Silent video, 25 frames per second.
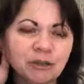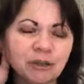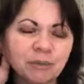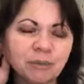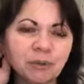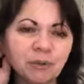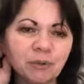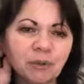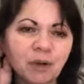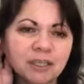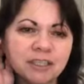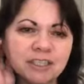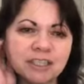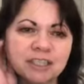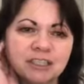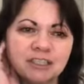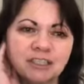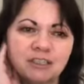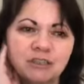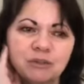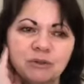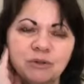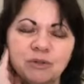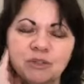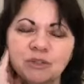I've been watching
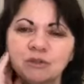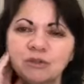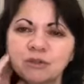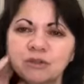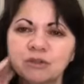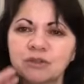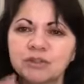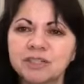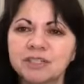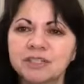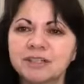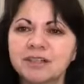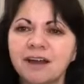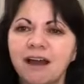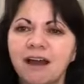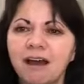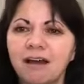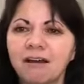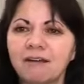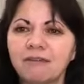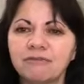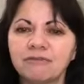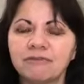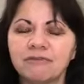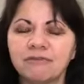you do your
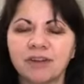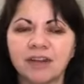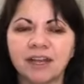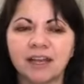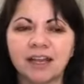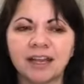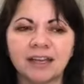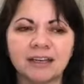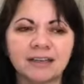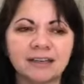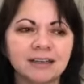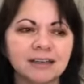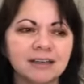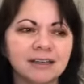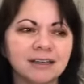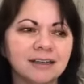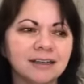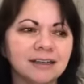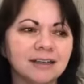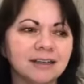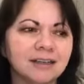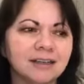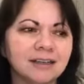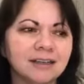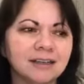stuff, and
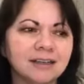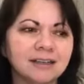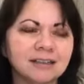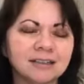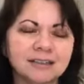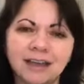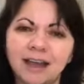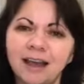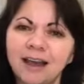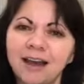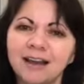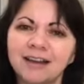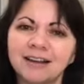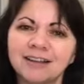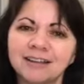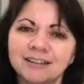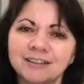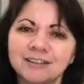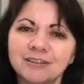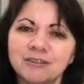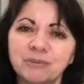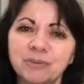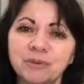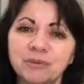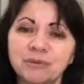yeah,
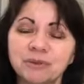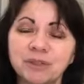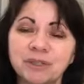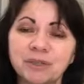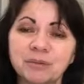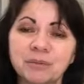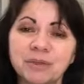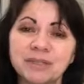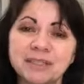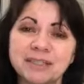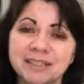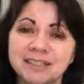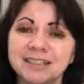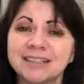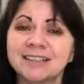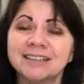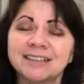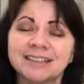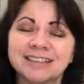you've been really busy.